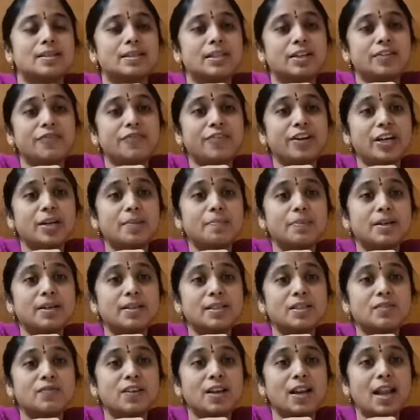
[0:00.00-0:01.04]
Different
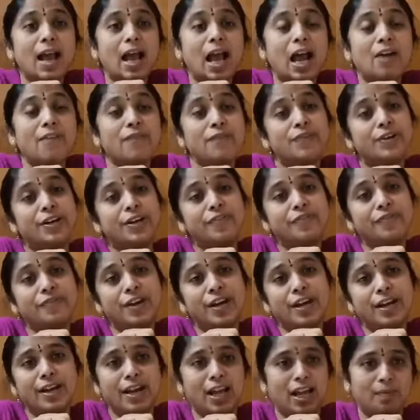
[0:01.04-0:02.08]
birds will have
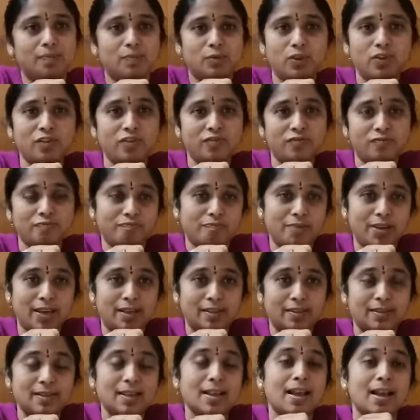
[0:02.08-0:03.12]
different types of
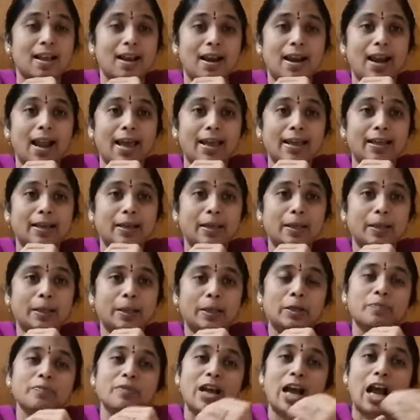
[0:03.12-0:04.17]
beaks. Like
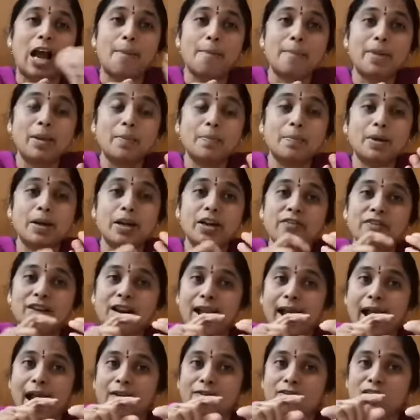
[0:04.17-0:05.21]
hummingbird
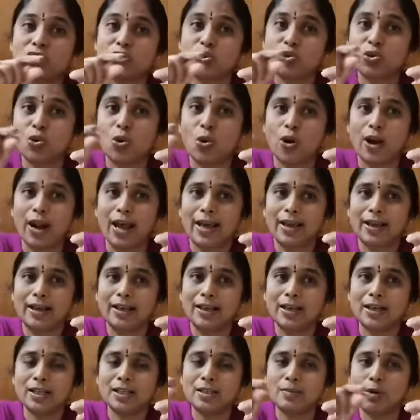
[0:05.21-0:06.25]
will have a straw
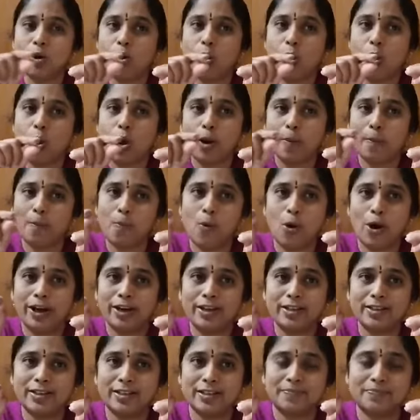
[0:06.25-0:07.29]
like a long
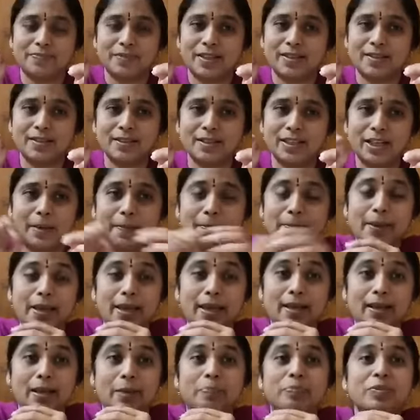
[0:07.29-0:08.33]
pointed, isn't it,
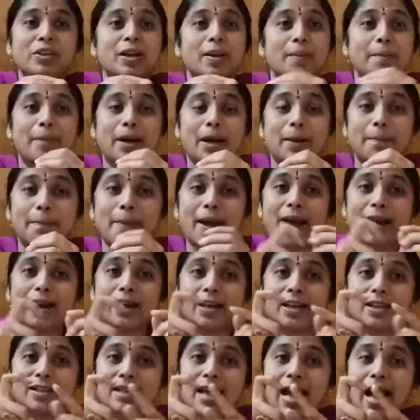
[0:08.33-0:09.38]
beak. But
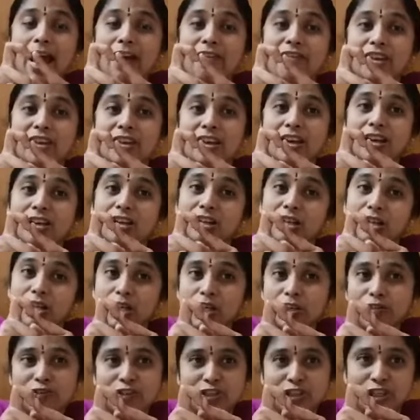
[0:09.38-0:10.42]
parrot is having a
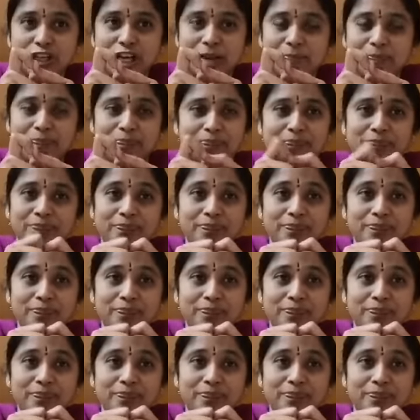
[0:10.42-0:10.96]
curved shape.